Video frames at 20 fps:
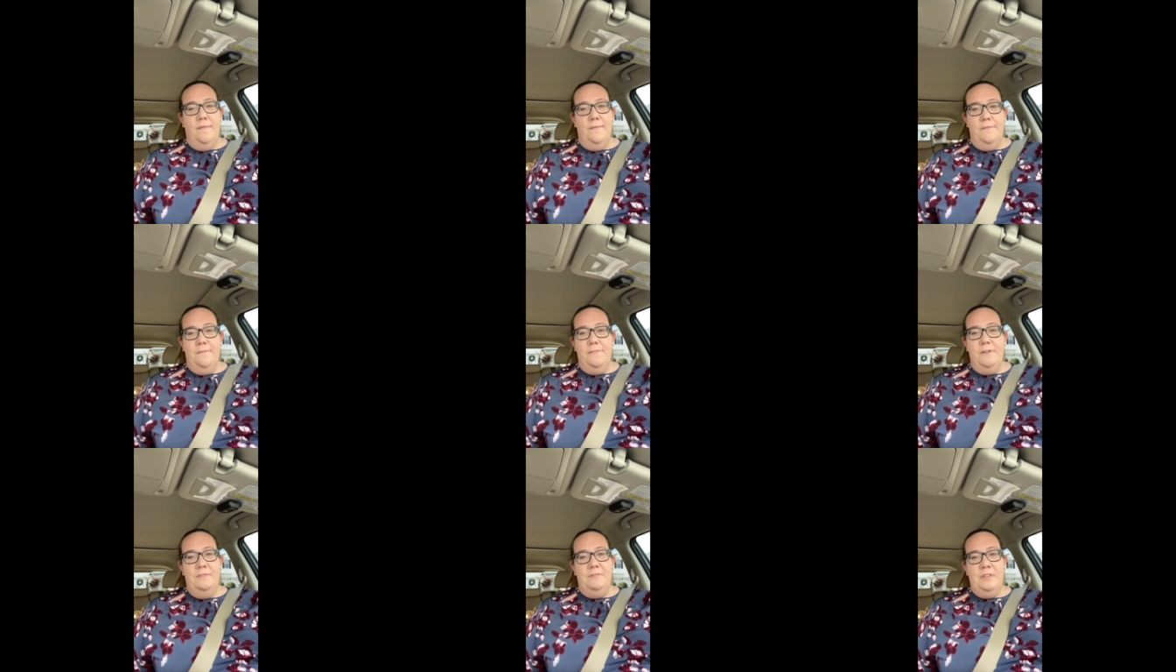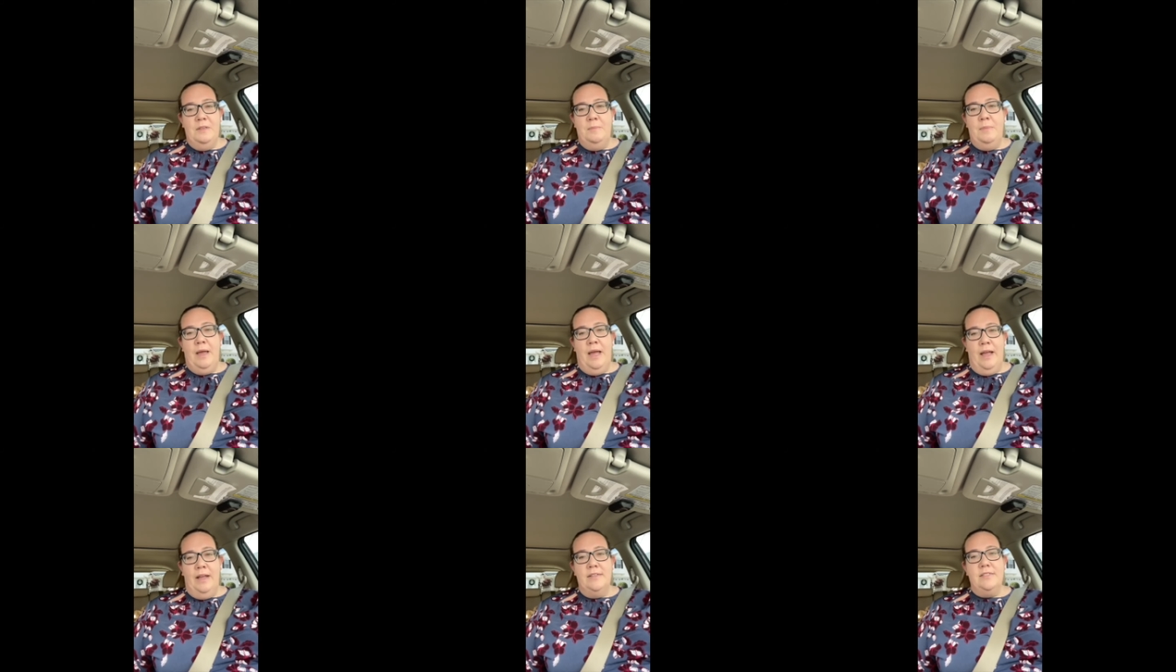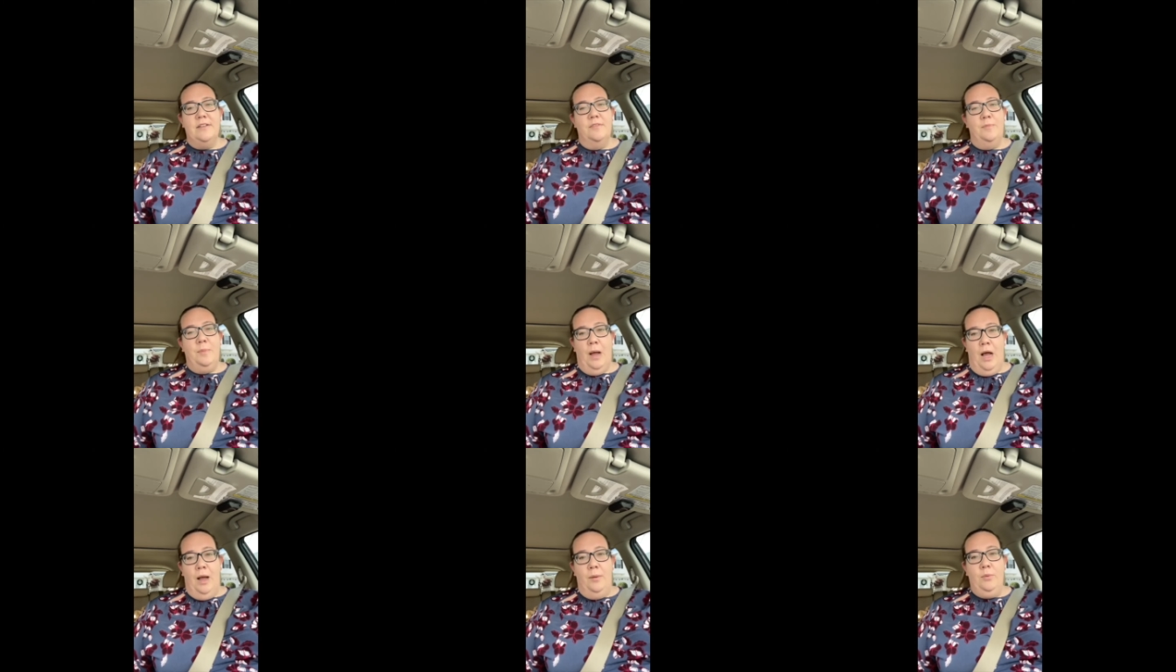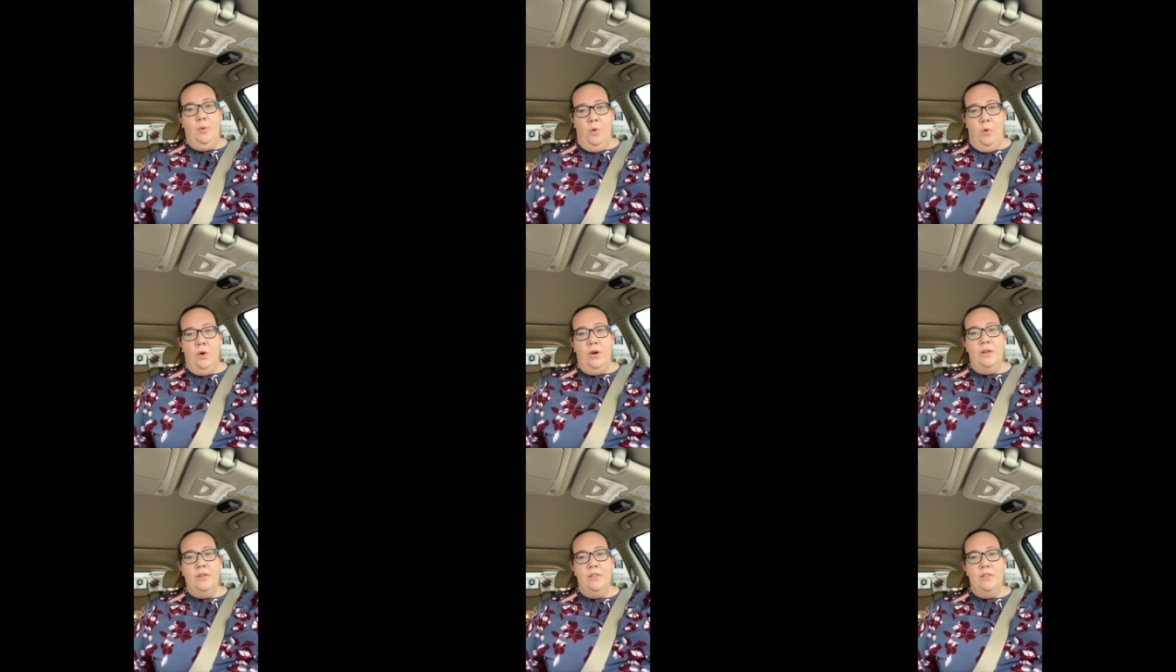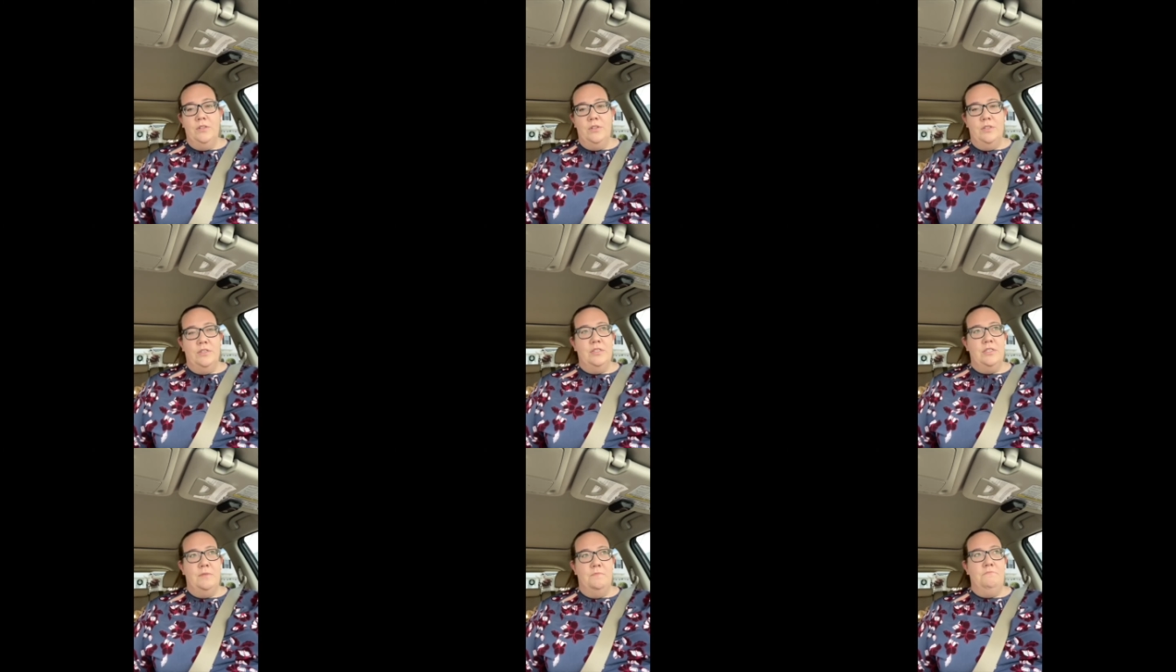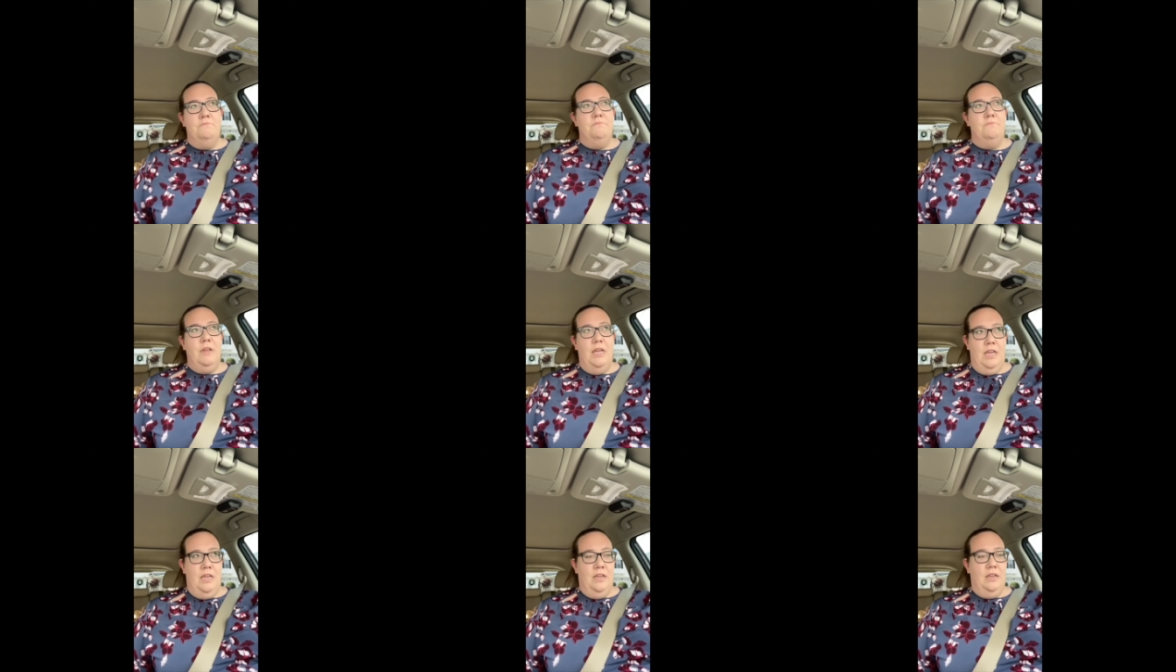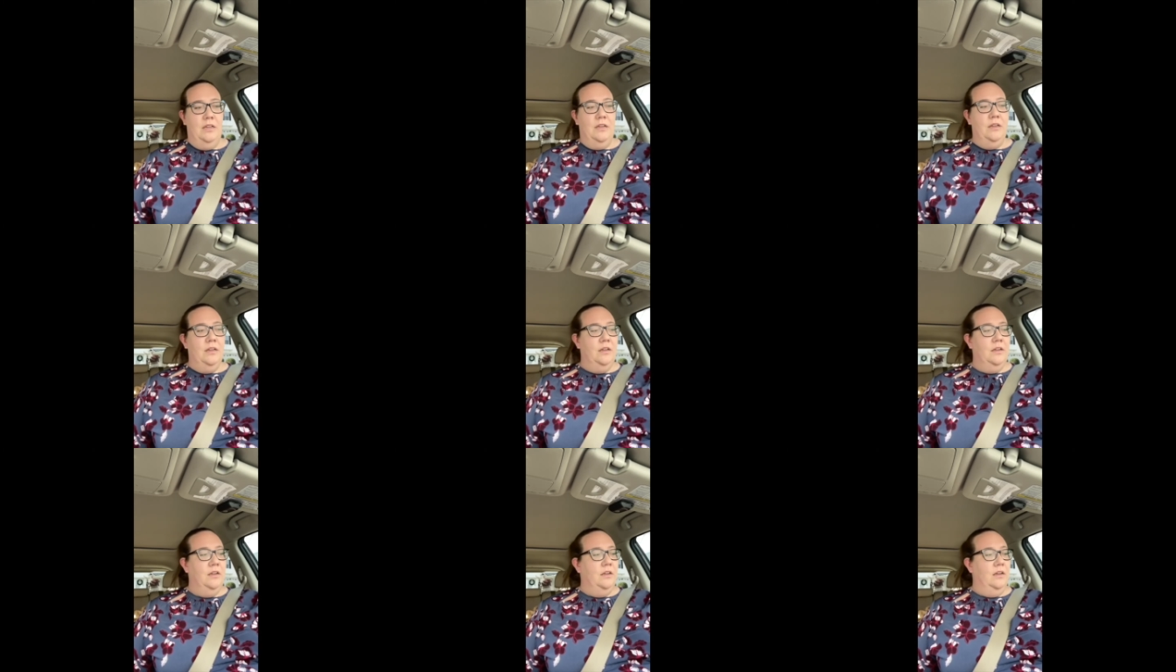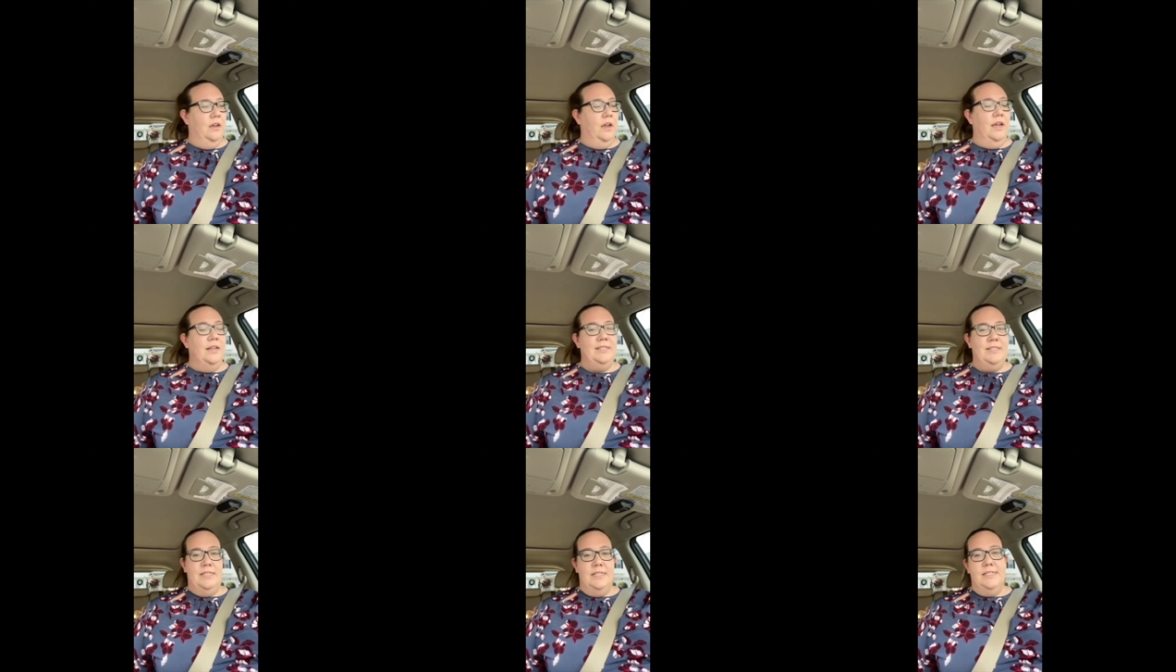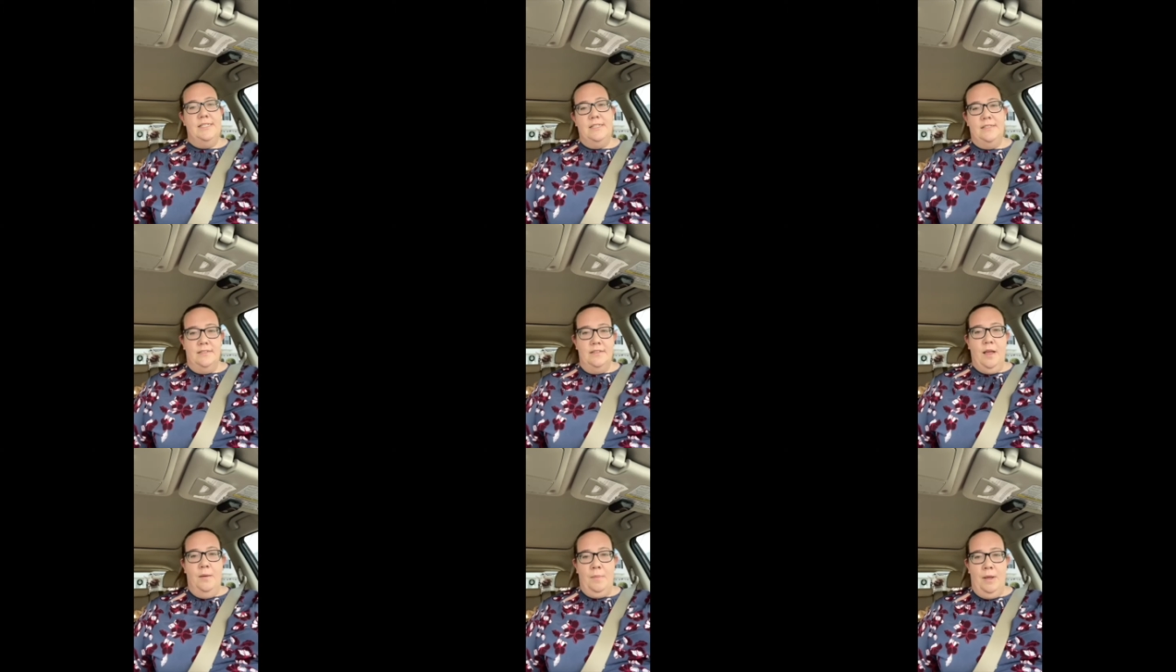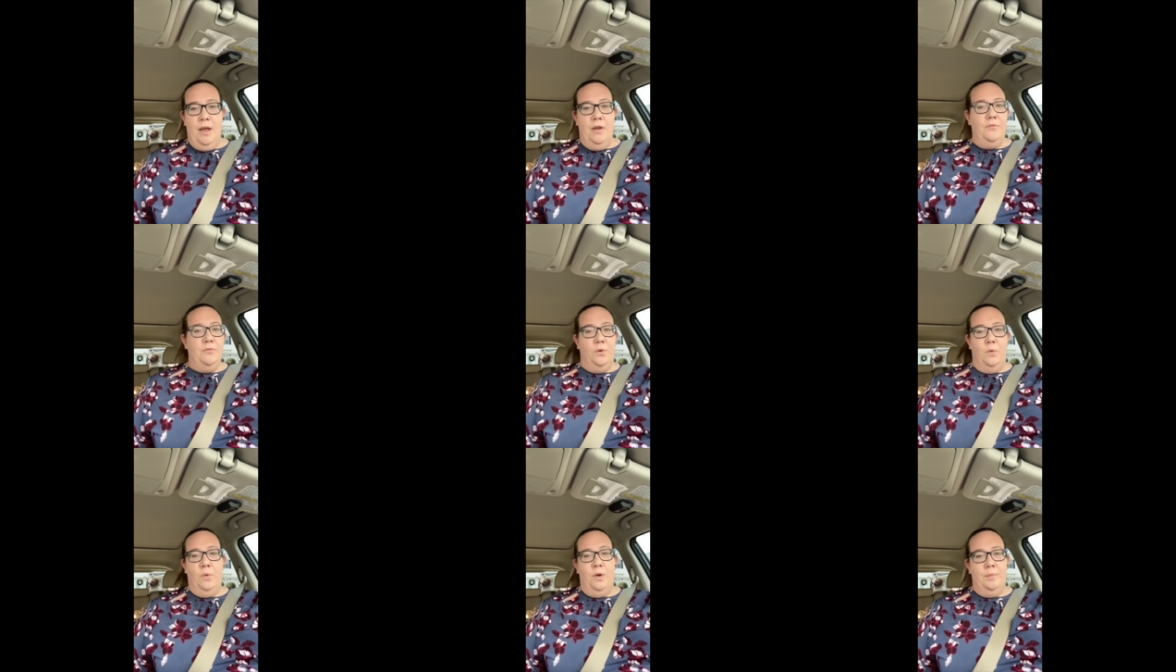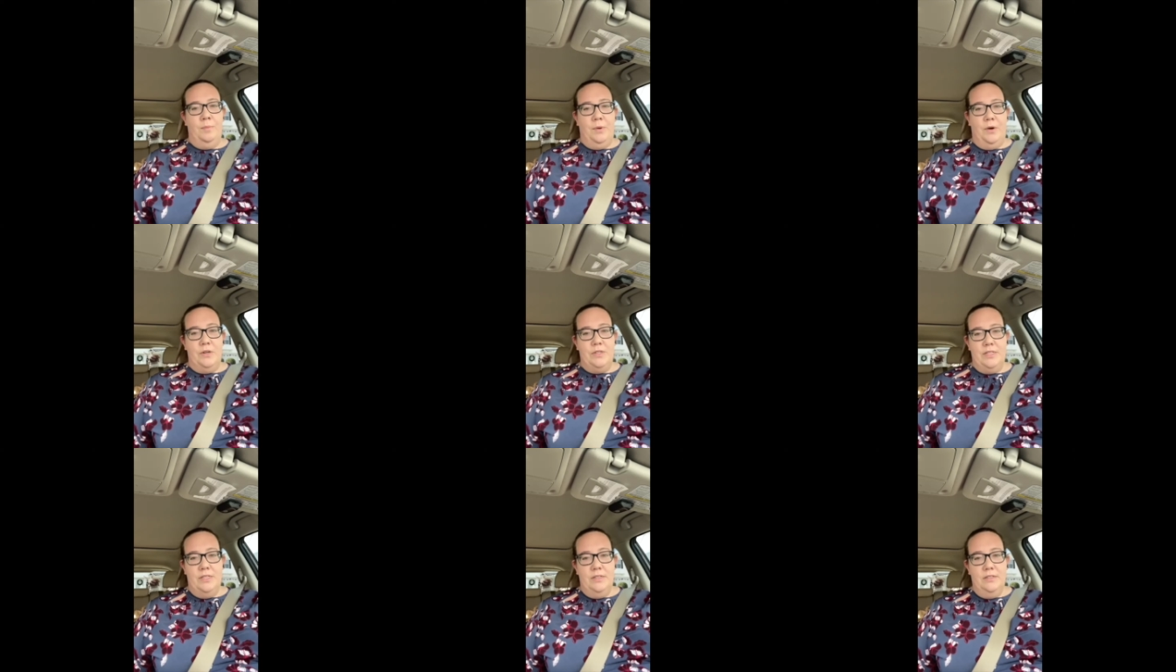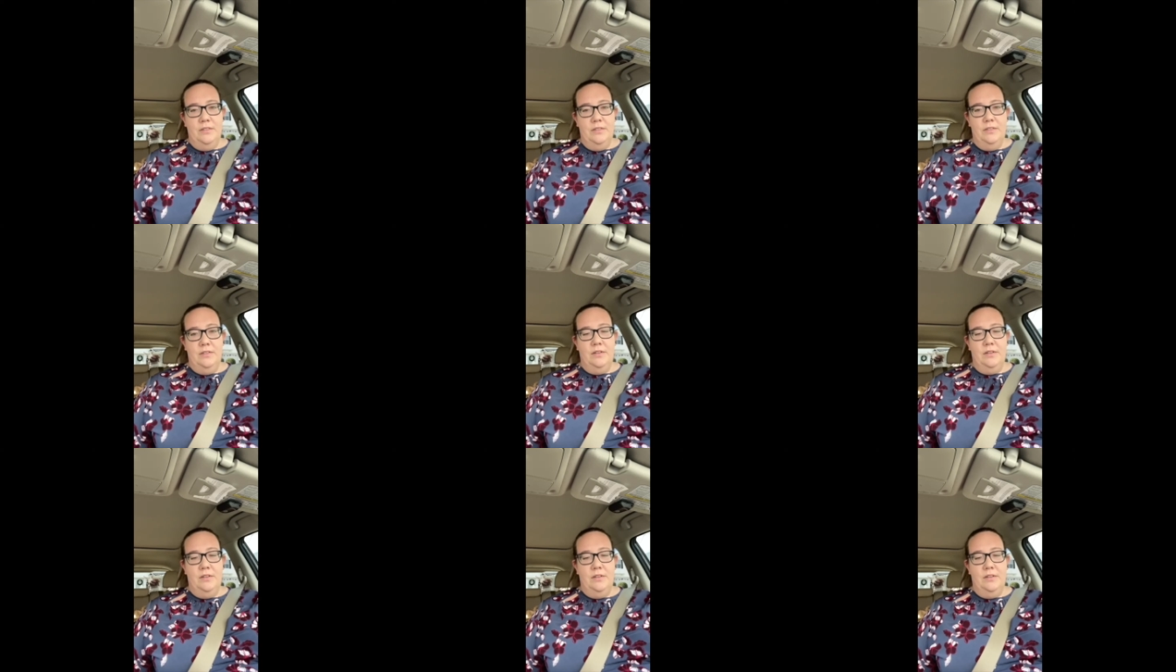50 bags of popcorn just to make a decent amount for one person.